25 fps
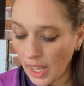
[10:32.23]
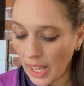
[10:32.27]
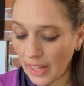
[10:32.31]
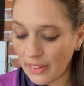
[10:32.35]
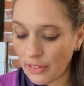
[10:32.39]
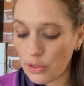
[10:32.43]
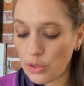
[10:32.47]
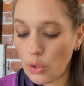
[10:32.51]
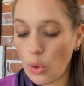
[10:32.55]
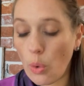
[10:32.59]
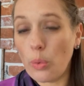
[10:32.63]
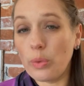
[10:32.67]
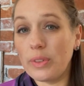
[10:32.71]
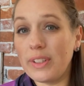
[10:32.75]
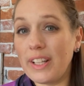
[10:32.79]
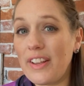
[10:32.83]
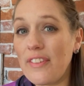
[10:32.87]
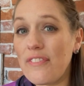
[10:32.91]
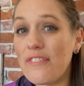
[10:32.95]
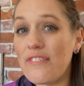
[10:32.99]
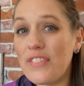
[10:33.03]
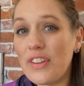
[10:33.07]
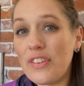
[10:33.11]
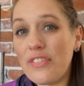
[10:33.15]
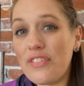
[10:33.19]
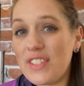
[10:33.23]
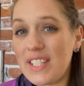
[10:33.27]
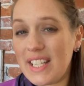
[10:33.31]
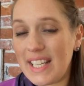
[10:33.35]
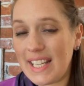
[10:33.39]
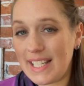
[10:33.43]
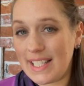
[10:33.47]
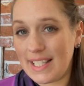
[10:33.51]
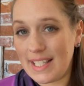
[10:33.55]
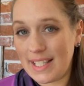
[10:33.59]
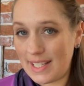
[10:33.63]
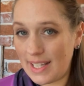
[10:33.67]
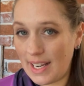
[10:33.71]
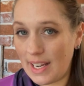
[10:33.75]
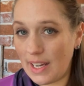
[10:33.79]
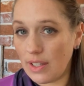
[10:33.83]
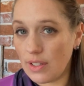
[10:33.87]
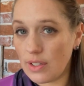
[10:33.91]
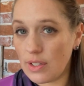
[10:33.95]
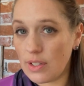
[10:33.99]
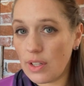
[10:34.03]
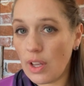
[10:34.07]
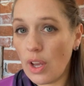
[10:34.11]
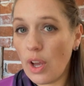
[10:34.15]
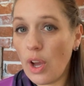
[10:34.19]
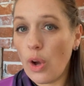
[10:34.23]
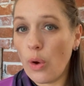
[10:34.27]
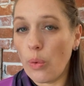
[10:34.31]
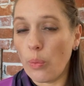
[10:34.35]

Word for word: And there's only 15 states